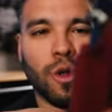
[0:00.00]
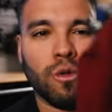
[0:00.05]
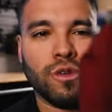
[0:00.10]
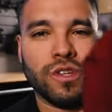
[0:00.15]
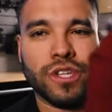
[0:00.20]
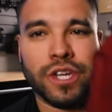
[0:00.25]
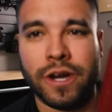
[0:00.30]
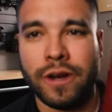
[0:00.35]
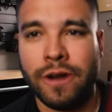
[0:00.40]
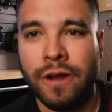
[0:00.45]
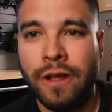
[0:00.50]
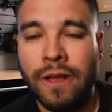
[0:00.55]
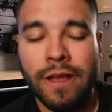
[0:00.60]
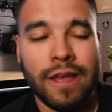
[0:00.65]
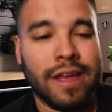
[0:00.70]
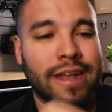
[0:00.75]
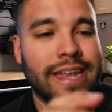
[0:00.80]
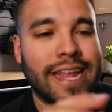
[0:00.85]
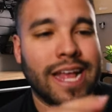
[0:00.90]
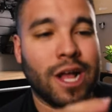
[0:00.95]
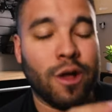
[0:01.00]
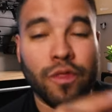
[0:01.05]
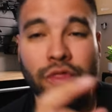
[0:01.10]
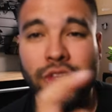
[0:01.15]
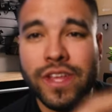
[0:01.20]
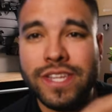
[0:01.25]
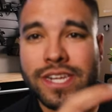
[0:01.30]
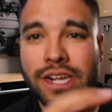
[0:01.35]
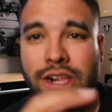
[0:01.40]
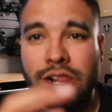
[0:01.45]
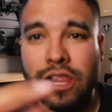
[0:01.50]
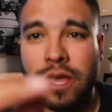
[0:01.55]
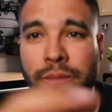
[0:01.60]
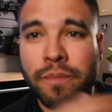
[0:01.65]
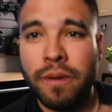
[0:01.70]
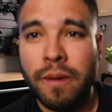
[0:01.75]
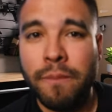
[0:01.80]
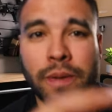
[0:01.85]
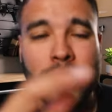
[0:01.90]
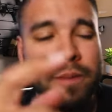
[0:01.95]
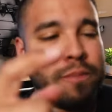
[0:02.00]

holster. Now this clip,